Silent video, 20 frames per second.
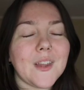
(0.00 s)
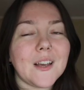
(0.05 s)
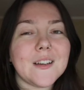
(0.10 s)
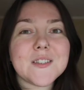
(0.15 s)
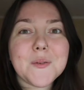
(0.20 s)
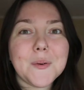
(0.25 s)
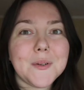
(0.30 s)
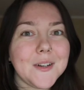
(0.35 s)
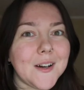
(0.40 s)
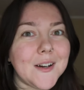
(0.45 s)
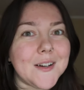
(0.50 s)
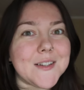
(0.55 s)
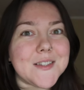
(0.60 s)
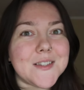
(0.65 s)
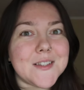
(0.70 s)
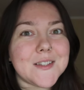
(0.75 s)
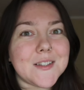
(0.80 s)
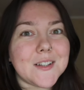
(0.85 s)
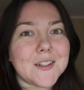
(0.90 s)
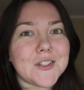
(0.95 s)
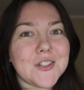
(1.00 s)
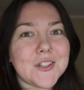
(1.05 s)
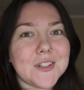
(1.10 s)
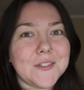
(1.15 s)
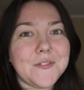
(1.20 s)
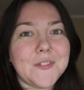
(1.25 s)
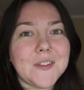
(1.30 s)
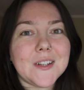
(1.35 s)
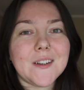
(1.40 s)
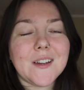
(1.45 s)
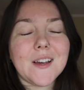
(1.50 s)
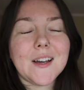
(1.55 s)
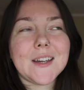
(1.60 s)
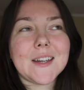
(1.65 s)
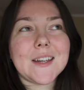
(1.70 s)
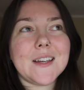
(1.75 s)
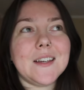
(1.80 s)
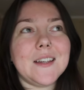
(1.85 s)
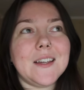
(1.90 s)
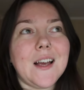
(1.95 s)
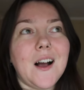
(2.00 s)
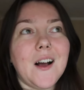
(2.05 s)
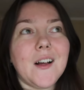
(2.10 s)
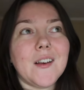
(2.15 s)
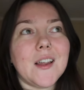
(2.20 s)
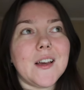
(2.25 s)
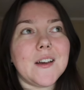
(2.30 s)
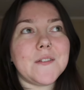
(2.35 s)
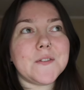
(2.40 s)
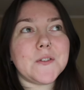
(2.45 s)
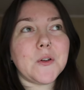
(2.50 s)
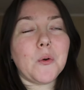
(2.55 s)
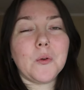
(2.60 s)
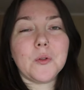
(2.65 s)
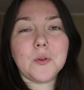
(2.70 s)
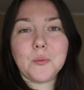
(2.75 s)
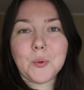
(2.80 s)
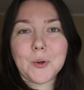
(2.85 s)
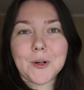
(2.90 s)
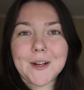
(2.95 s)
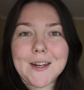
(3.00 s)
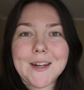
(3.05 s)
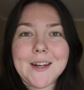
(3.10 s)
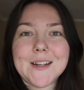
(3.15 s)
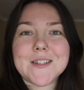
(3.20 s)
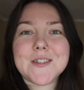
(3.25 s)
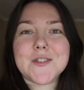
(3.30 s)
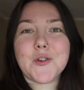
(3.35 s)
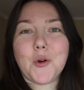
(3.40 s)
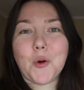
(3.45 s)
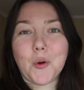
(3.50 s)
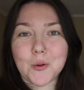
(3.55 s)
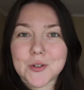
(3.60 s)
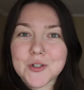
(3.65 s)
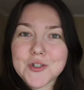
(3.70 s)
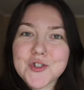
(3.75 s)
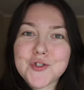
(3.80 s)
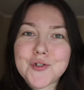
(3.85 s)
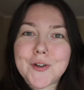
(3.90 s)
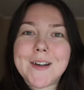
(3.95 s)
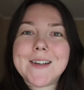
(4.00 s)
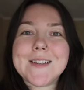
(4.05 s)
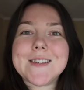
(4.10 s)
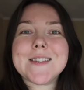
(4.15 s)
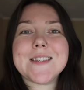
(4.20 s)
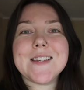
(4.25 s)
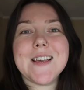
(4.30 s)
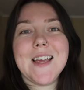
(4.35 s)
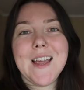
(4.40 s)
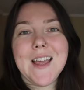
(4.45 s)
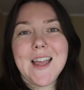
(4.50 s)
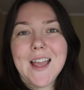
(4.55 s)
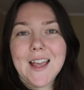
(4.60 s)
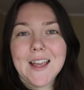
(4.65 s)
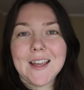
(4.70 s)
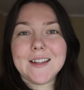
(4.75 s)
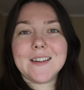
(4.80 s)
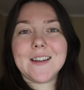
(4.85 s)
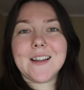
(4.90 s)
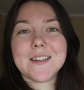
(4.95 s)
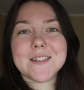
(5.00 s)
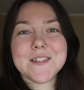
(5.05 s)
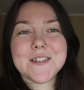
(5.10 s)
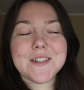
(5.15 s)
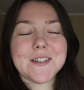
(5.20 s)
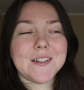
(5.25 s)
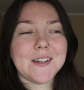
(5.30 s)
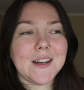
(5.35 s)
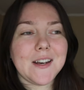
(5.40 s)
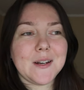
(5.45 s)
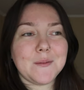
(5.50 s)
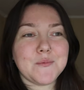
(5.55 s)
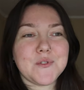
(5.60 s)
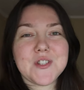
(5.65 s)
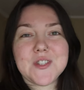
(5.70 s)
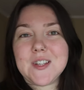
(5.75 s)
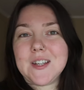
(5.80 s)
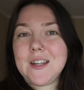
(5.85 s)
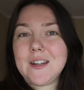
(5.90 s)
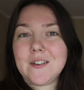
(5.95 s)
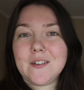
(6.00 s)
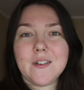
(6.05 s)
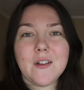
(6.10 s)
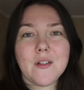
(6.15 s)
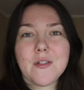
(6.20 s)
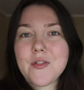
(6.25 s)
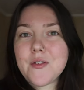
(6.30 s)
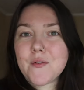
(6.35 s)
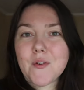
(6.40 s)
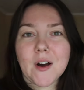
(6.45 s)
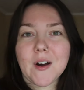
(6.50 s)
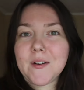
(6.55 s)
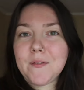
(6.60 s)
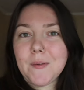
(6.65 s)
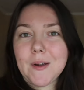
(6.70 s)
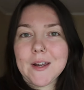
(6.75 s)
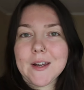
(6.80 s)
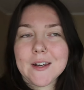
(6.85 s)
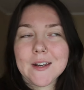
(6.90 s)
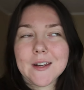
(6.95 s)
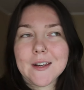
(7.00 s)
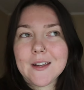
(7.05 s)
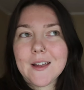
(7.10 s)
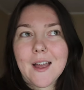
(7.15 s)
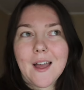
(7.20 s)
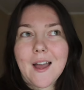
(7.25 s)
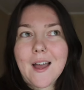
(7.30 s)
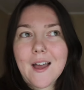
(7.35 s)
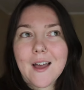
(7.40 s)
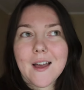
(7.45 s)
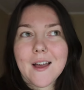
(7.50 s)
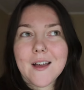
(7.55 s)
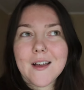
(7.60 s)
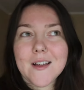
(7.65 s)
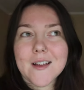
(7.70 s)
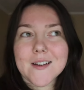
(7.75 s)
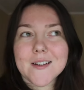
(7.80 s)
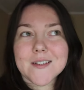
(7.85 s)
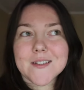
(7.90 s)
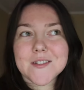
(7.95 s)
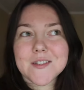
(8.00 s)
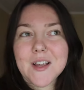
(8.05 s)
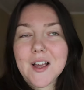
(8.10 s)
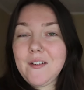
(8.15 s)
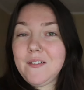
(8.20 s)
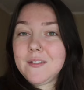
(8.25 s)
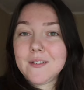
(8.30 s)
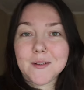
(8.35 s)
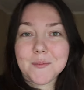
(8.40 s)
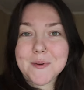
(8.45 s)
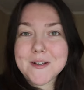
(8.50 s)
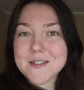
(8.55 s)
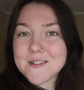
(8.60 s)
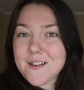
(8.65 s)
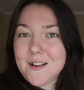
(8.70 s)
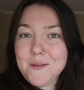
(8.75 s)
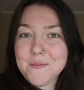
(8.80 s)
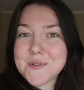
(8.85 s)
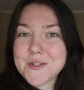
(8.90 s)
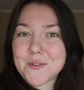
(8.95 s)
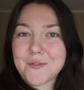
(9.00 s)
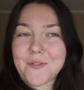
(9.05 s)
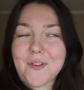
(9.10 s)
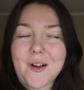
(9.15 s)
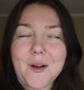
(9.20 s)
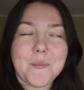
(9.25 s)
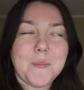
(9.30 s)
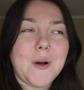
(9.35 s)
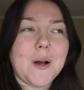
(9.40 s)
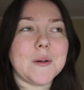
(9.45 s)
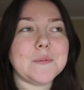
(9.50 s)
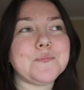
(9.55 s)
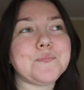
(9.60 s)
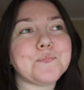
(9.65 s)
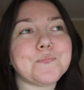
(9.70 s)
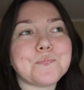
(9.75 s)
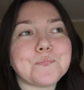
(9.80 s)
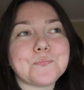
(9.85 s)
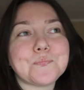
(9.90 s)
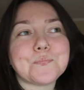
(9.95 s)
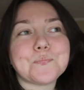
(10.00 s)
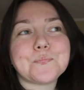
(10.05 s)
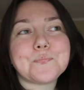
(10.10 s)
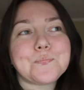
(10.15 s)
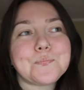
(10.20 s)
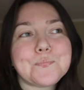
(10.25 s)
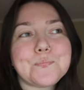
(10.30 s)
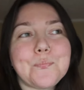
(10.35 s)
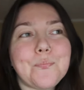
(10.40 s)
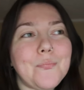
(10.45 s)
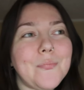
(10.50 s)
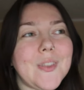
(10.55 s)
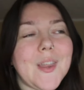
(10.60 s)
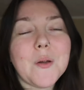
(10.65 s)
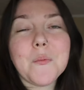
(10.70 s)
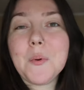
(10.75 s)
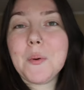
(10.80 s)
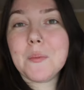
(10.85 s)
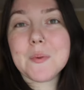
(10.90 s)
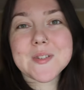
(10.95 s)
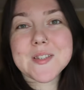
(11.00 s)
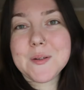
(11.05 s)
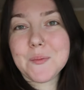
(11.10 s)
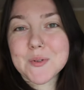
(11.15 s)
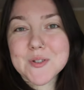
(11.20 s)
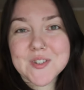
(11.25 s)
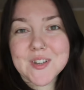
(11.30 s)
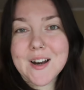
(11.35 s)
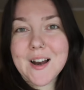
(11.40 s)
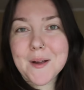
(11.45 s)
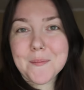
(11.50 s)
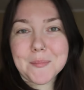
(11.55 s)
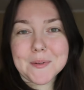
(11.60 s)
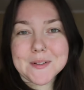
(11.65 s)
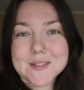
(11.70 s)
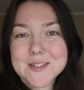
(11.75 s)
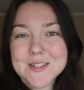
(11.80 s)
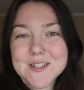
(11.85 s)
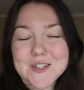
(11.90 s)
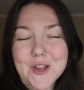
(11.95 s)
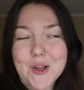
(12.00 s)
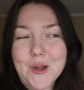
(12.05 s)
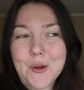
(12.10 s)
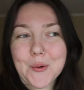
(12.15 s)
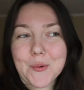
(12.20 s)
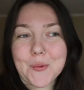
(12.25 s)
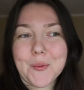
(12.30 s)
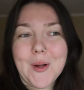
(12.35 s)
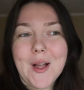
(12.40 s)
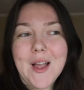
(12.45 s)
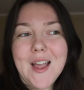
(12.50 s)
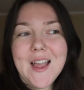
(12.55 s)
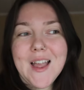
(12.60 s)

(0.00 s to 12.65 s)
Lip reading: it's quite nice. It's actually feel like I left all the worries, all the stress in London, and I'm just here thriving and having the best time so far. But we will see what's gonna happen. So